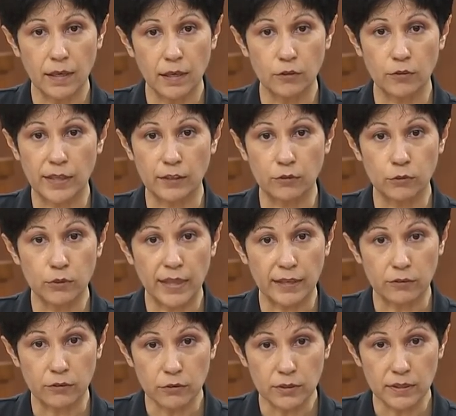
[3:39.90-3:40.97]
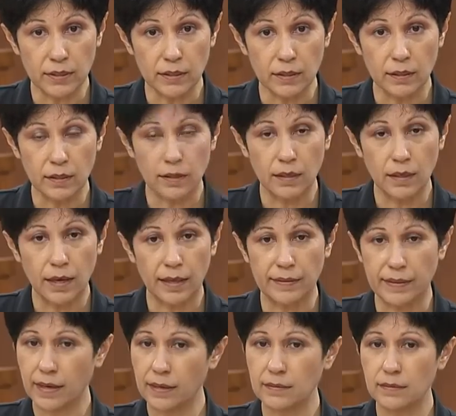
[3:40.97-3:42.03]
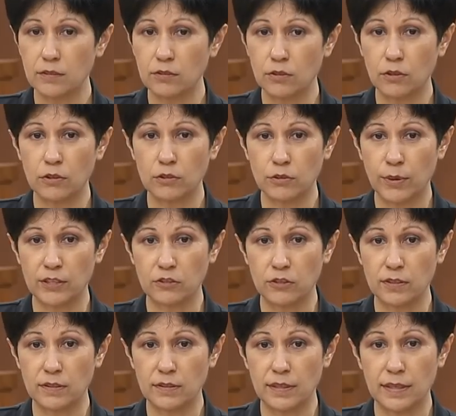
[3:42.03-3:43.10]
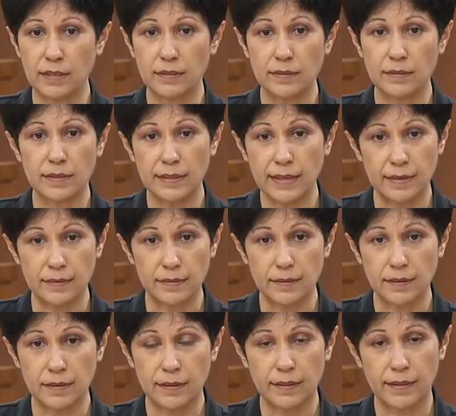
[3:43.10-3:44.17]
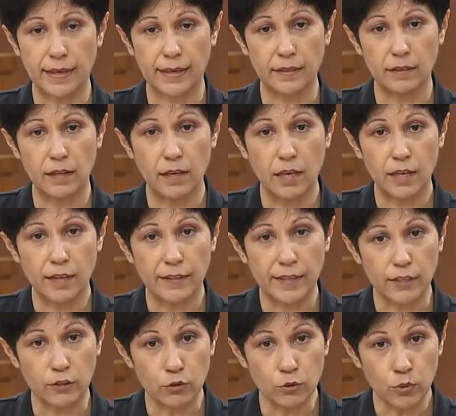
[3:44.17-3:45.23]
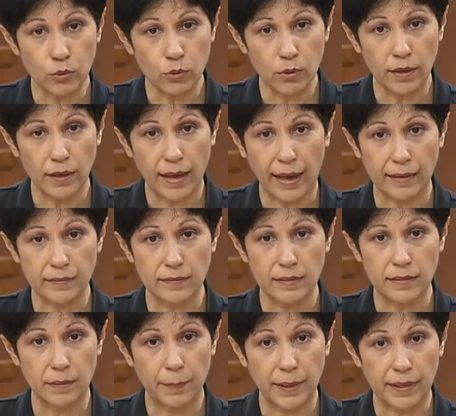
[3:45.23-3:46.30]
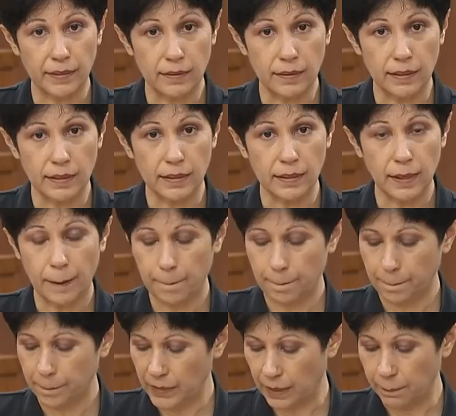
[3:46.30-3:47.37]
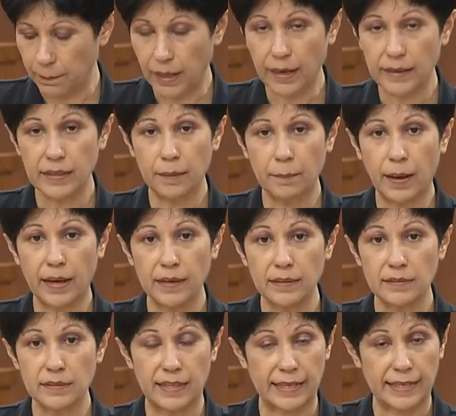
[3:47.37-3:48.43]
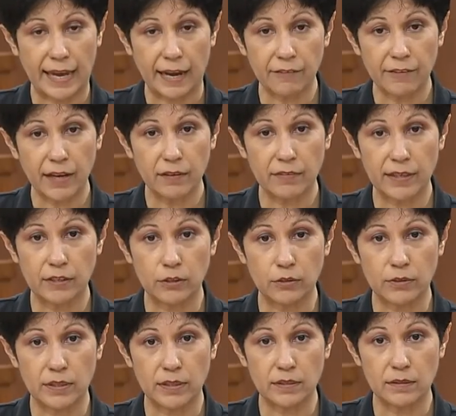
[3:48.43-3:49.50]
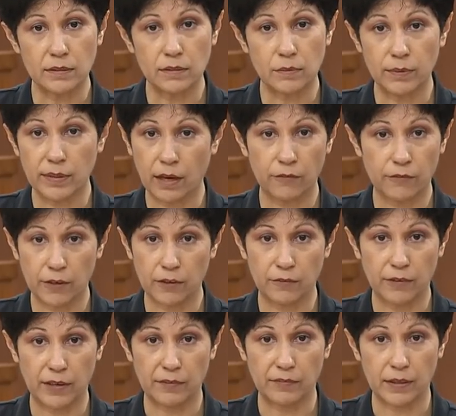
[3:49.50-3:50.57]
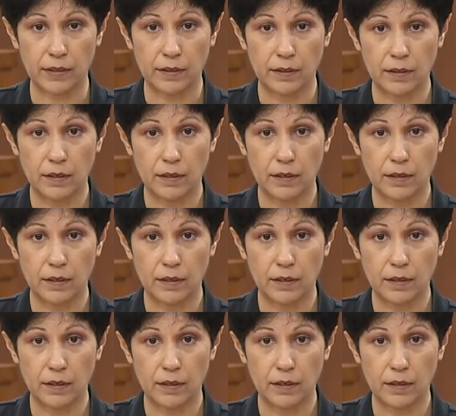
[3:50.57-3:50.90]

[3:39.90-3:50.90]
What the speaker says: Do they do their duty? And the answer to those questions is yes. They do act independently, they apply their minds, and they carry out their duties without fear or favor.